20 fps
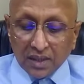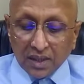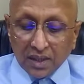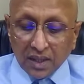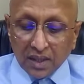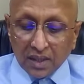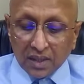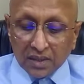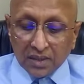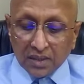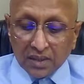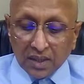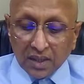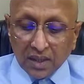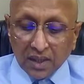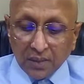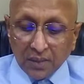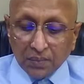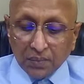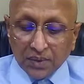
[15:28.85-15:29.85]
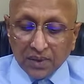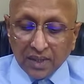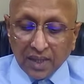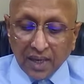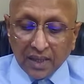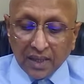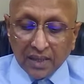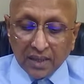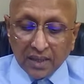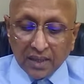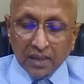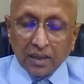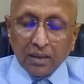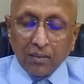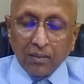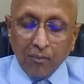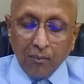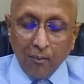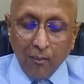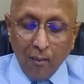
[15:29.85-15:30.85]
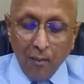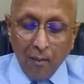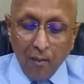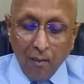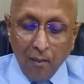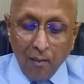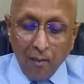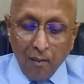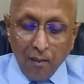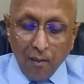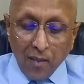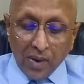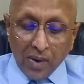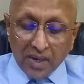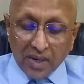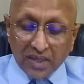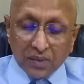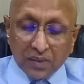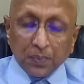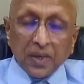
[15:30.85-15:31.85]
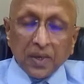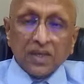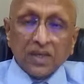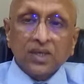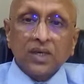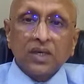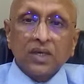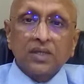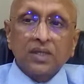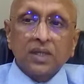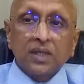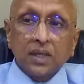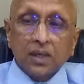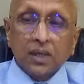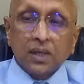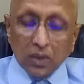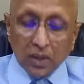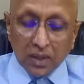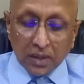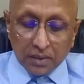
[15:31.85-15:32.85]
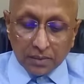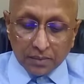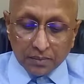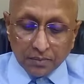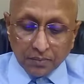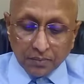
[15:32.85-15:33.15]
ears, lips, and tongue. Respiration is irregular,